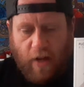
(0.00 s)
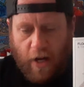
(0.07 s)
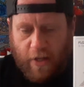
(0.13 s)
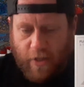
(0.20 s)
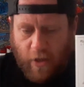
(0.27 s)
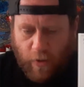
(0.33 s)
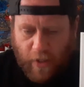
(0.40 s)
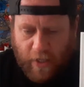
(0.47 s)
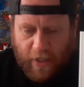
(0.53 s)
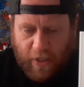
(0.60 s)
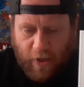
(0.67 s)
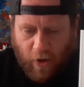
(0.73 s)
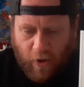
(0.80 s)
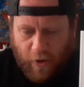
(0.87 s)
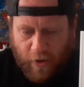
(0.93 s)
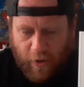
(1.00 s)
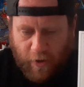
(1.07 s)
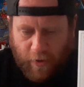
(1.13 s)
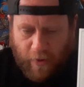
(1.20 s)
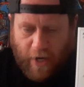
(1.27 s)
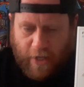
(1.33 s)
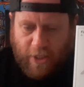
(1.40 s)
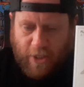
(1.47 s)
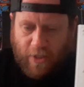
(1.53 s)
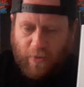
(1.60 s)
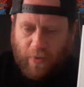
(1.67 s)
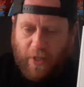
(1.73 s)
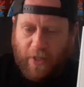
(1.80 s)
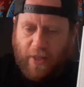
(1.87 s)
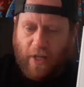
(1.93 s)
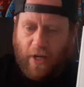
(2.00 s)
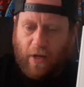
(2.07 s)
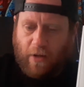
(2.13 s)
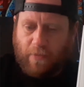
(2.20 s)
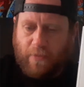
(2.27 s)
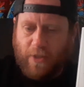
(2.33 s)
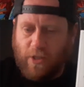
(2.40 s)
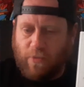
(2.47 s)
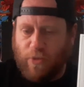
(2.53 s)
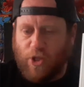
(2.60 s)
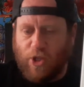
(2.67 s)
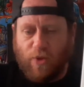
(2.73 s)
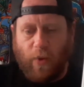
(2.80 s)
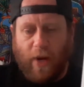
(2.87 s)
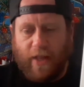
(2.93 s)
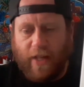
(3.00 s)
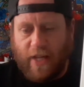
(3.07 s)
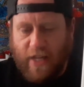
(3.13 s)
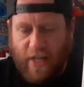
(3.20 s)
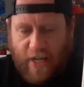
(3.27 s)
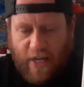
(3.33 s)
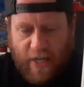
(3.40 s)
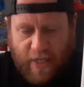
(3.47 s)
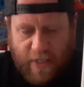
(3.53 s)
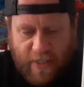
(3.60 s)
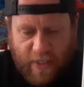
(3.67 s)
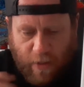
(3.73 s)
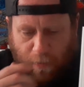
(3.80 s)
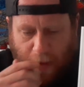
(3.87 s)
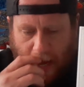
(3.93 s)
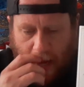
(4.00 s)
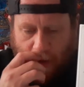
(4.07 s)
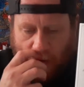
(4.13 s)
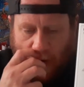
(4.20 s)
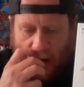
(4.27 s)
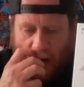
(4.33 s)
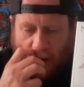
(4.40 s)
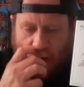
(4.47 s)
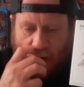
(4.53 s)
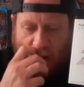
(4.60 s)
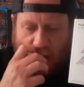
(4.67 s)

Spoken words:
a totally darker direction with some swelling keys in the background.